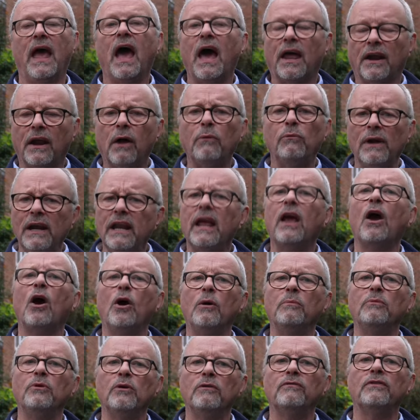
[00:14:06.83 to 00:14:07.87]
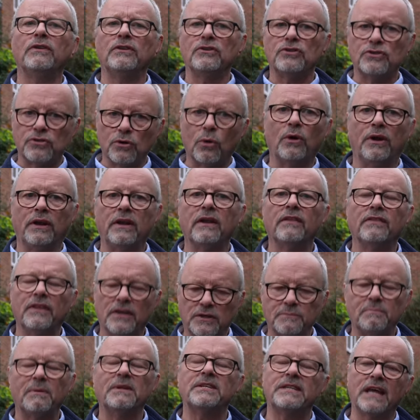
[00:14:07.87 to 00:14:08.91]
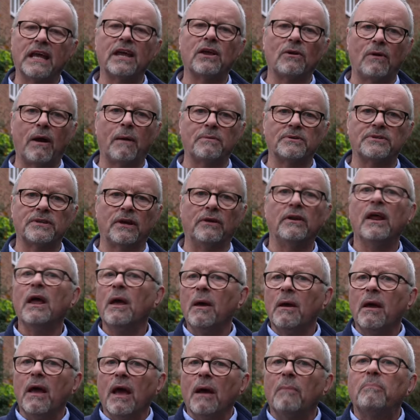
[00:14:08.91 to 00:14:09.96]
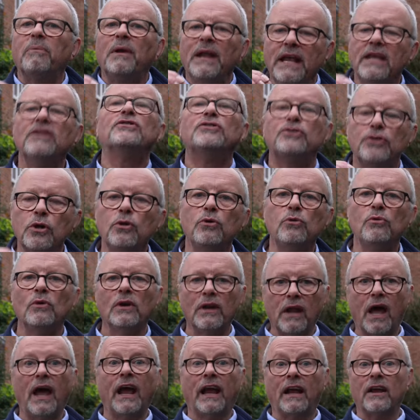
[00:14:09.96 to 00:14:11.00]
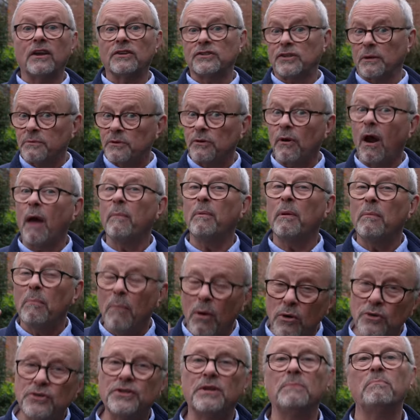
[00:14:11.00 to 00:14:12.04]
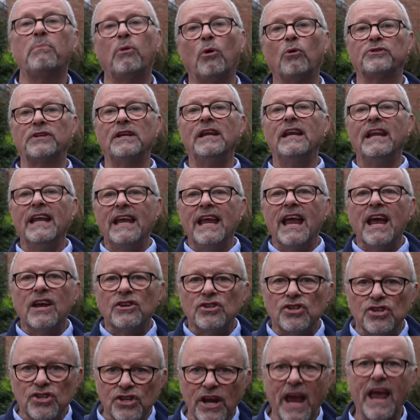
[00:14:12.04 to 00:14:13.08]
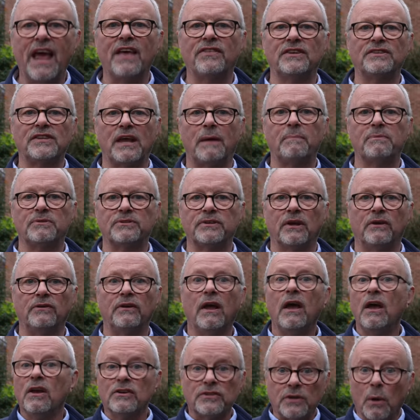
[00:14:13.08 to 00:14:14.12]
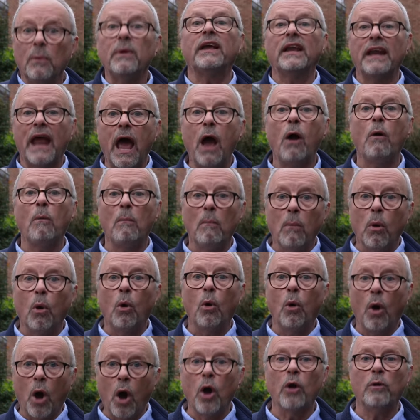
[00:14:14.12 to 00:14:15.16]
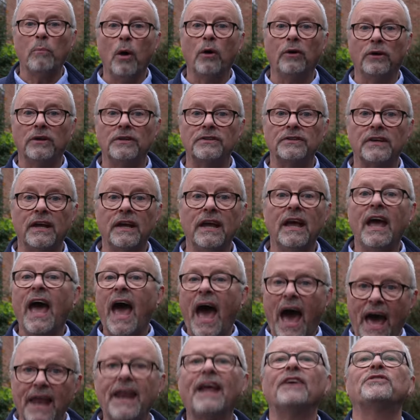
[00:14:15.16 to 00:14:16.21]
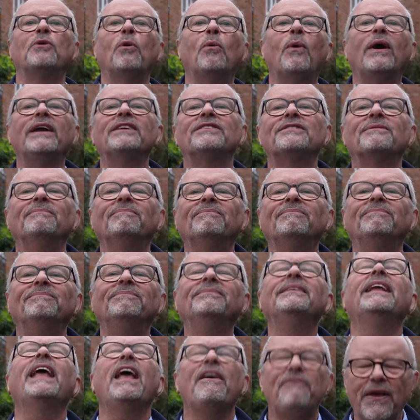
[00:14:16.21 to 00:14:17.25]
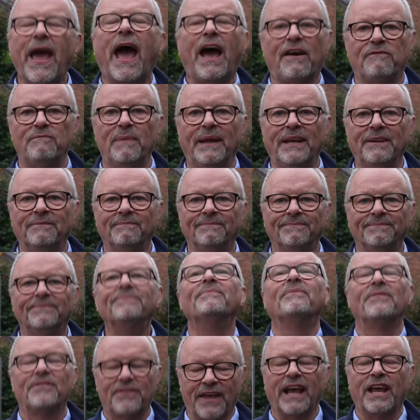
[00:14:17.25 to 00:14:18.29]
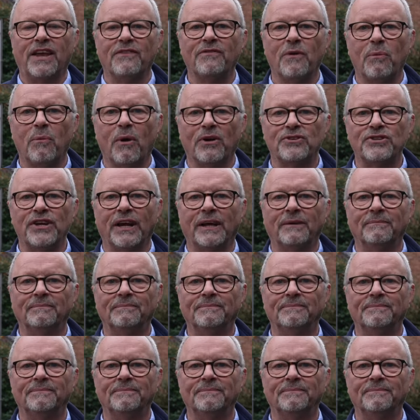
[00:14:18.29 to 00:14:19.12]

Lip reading: And I really hope you've enjoyed this particular episode. Please do like, subscribe, and most importantly, share this episode so we can help more homeowners. And as always, if you have been, thank you for watching.